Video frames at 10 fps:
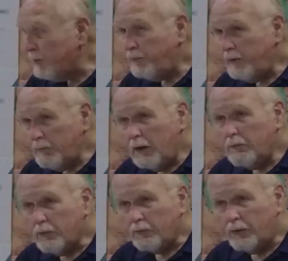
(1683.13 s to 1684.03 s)
to be
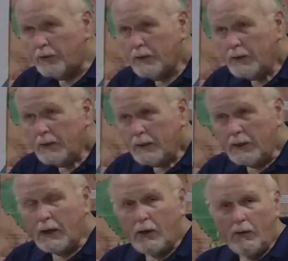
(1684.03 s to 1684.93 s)
memorable.
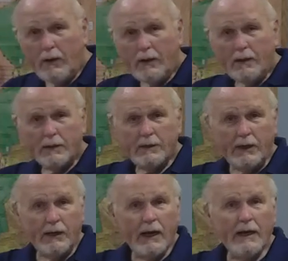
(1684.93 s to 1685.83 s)
Now,
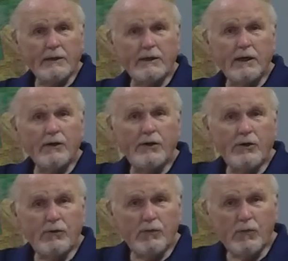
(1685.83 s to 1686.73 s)
can I tell
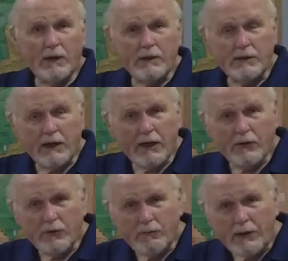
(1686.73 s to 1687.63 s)
you what day
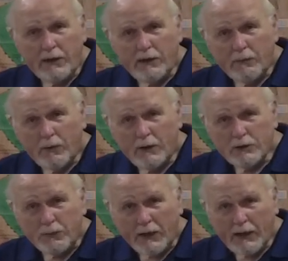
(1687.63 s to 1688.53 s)
of the week it
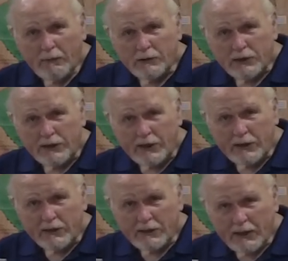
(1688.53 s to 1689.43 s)
was when I was a
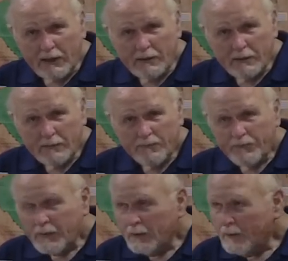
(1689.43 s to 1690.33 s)
kid at
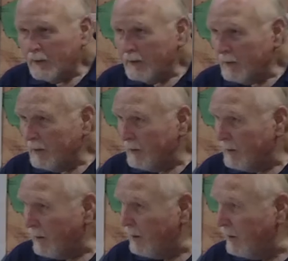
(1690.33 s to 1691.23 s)
10?